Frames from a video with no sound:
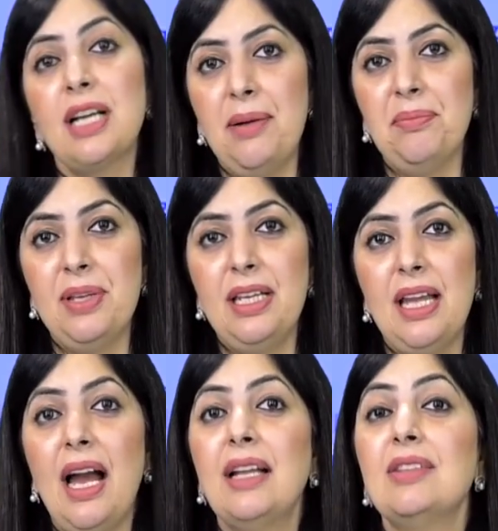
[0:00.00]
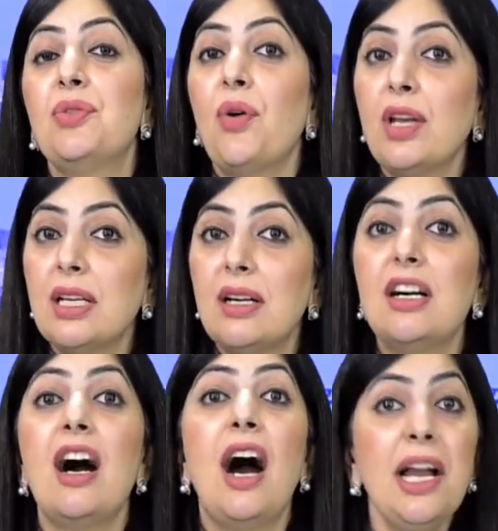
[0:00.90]
company and drawing
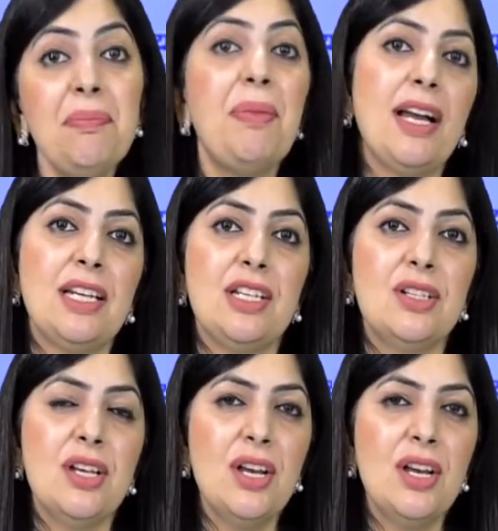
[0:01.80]
a high package